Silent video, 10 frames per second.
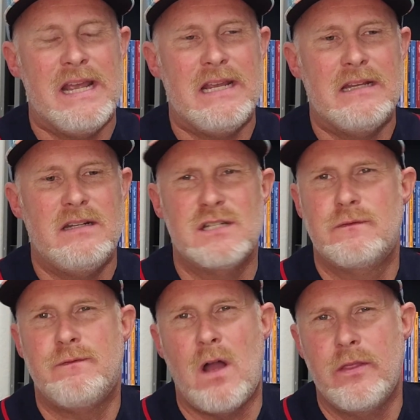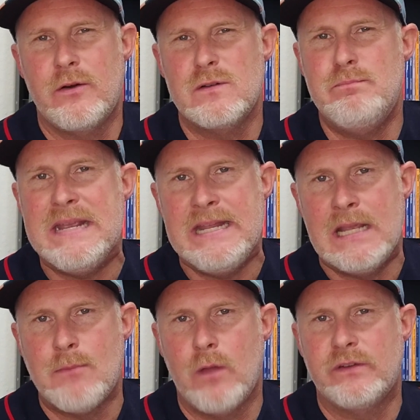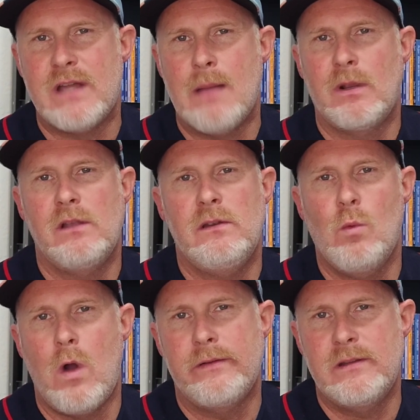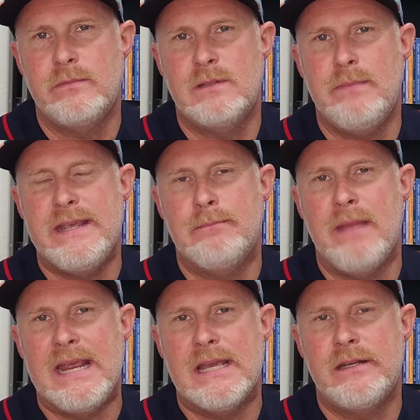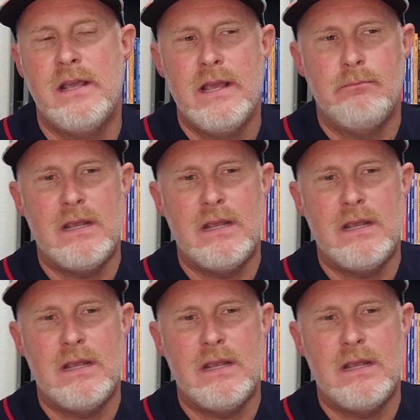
And his father's beating him all the time because he wants him to be a man.